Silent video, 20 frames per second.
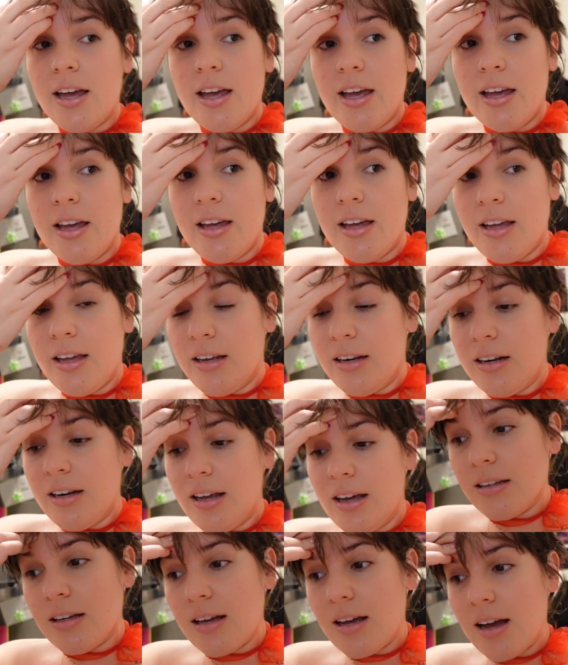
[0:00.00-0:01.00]
and
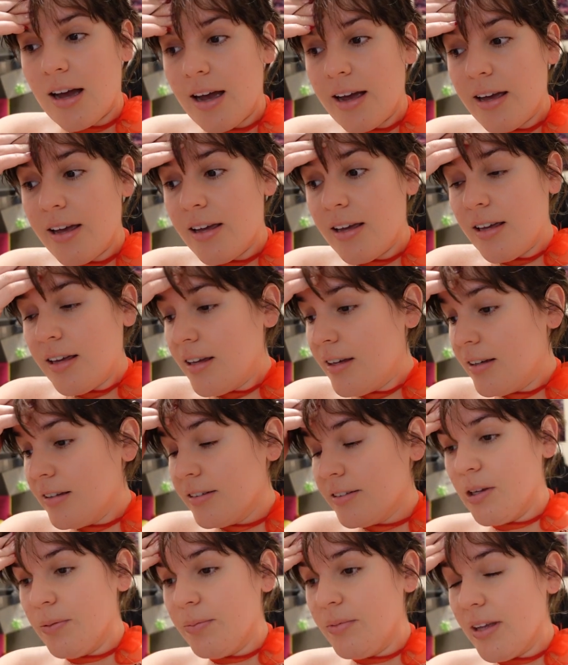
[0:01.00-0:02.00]
I
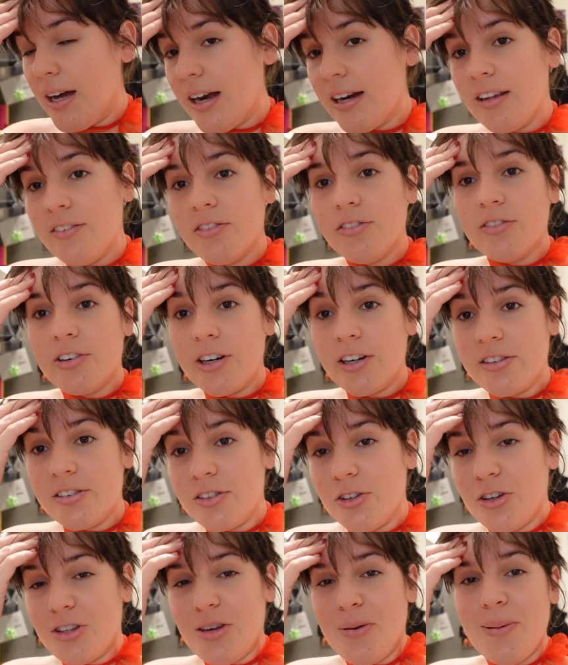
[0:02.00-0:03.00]
am not even very
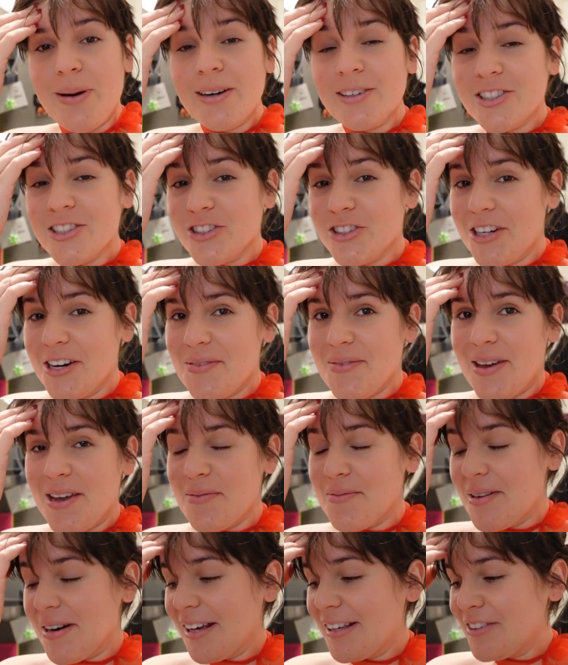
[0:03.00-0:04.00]
stoked about streaming,
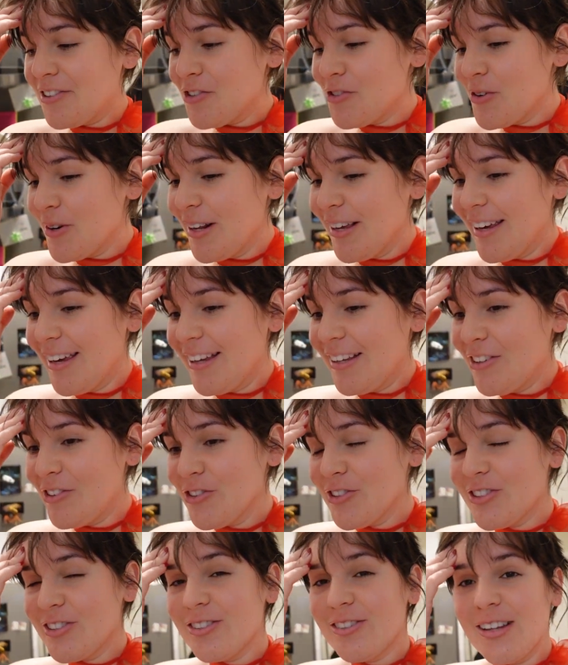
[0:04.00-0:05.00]
but I do want to get
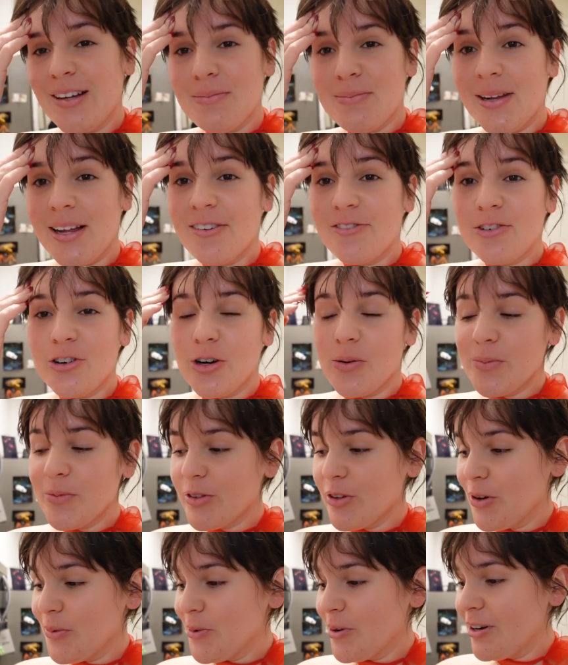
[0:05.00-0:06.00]
used to that platform,
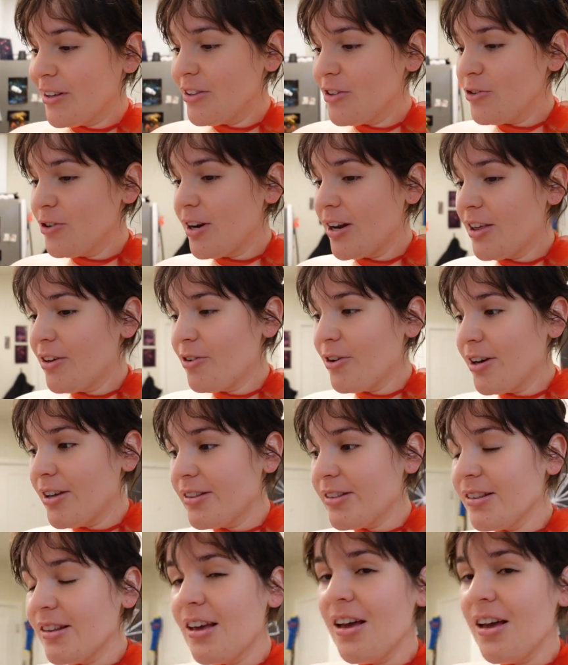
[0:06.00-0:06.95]
so I'm going to do it anyways.